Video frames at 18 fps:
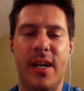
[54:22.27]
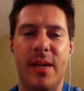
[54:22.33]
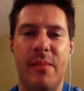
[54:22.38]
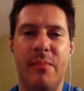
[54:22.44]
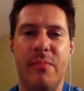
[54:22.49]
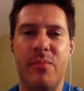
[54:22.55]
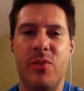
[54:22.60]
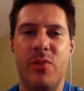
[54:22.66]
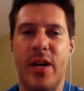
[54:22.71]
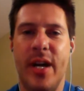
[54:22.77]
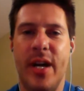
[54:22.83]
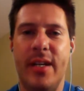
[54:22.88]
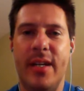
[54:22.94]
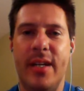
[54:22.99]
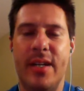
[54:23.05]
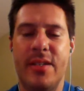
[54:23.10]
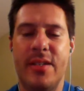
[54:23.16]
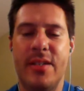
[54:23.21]
I'm trying
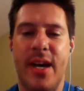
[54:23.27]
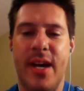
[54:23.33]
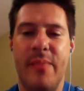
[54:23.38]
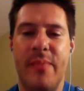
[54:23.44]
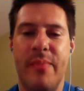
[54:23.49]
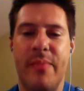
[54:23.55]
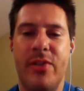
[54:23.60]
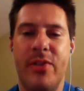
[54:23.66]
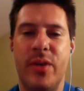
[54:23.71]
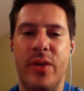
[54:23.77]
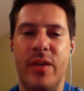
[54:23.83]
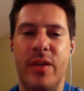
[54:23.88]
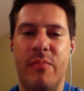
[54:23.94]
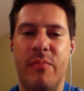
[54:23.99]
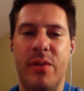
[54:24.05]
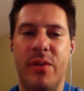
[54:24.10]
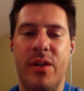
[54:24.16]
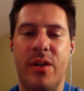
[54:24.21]
to decide
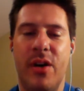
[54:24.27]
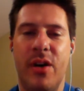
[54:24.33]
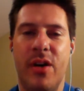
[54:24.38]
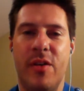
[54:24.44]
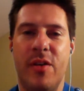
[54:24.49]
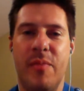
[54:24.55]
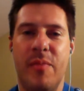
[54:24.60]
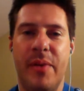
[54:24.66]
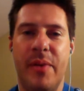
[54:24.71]
between Bernard